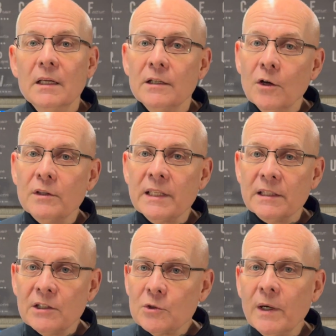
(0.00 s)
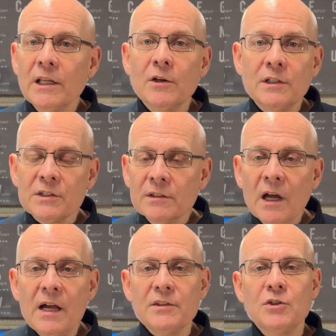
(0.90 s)
Note that this radio does
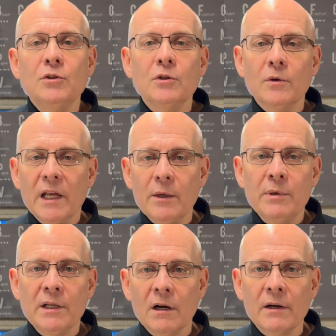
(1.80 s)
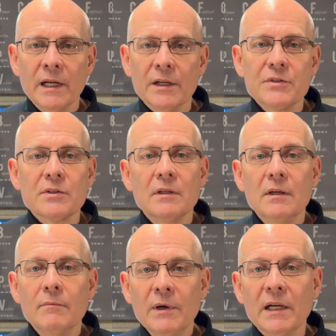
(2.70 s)
not do APRS,
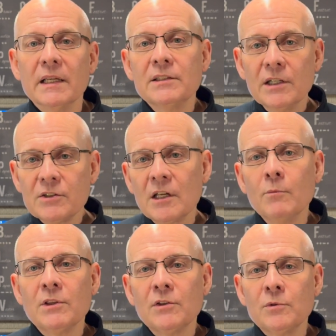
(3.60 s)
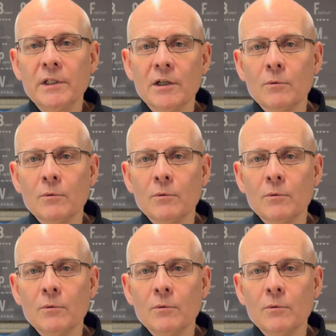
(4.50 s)
but it does come with a three-year